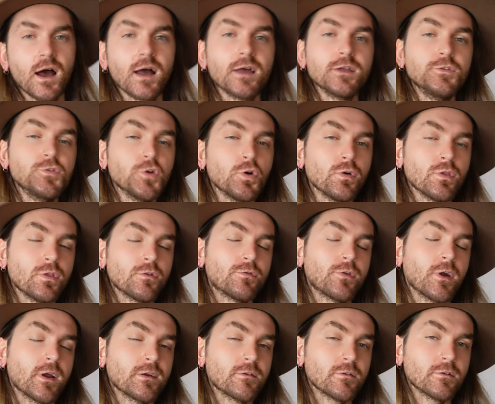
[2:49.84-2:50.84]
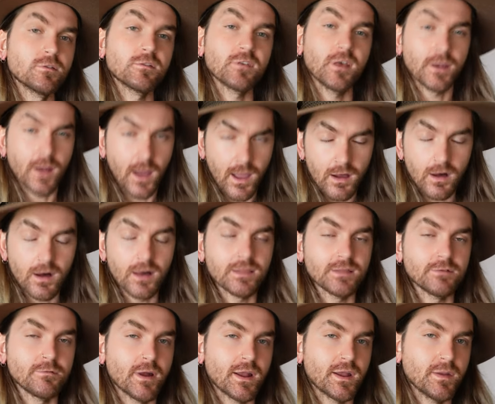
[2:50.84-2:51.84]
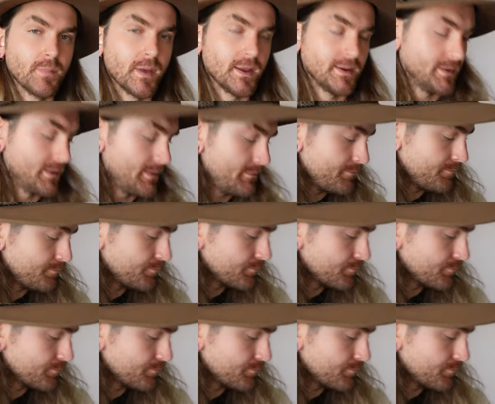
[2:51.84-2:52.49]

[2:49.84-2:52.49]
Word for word: I adore the fragrance and I highly recommend it.